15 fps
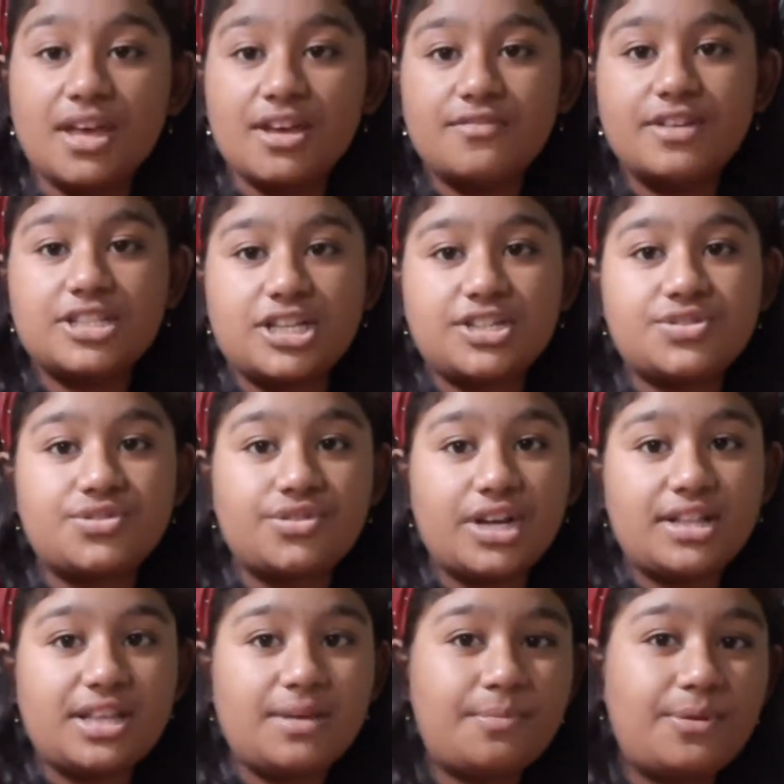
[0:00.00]
which is
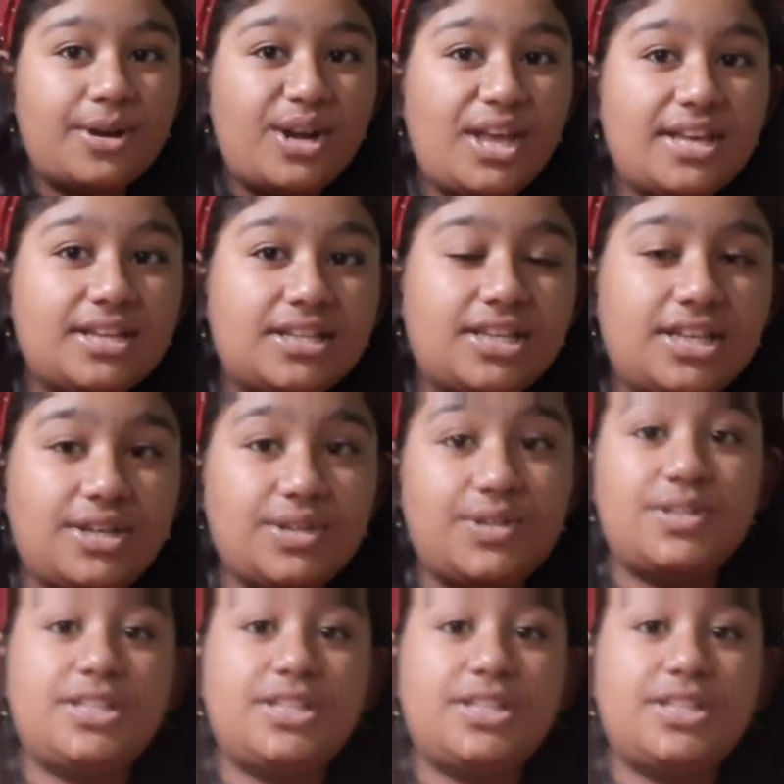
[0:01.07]
really pretty and cute.